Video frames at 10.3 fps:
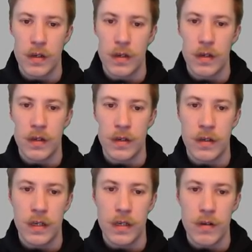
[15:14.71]
Uh,
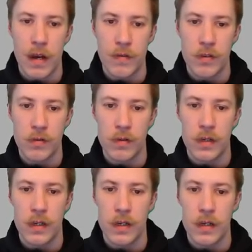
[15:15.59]
here you have to
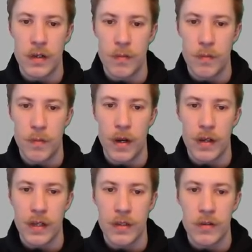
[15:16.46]
uh, plug
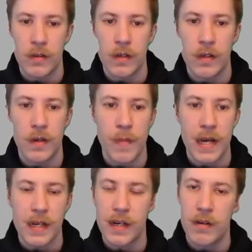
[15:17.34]
in your uh, bank
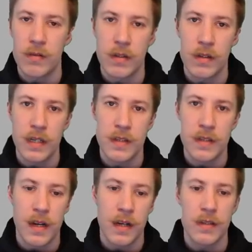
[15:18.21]
account uh,
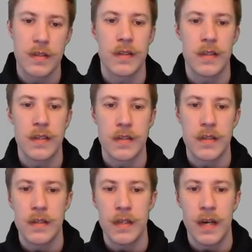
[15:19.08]
details. This is
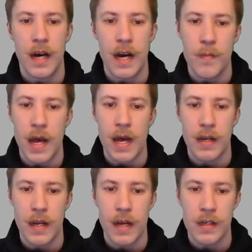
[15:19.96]
the I B A N
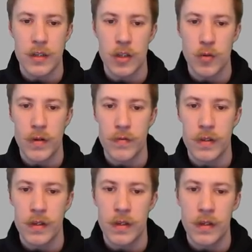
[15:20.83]
and SWIFT
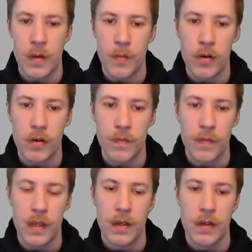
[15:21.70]
uh, number.
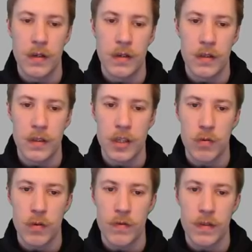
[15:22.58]
Uh, the
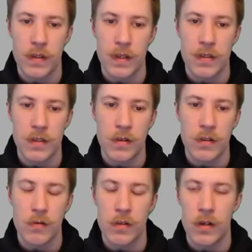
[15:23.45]
SWIFT is
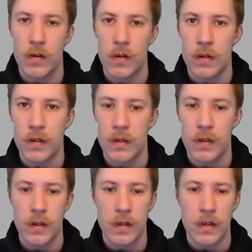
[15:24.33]
also called
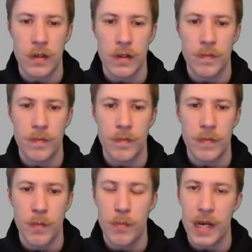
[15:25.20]
um,
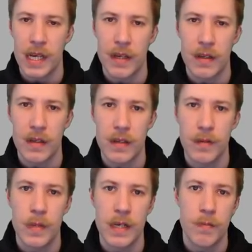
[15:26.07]
B I
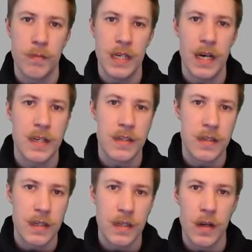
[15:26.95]
C, B I
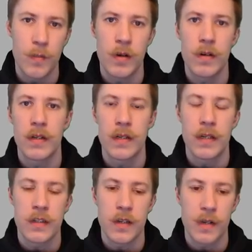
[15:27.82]
C number uh, in
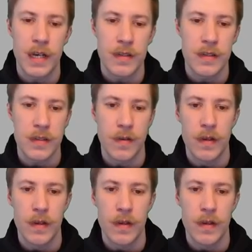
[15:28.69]
some cases.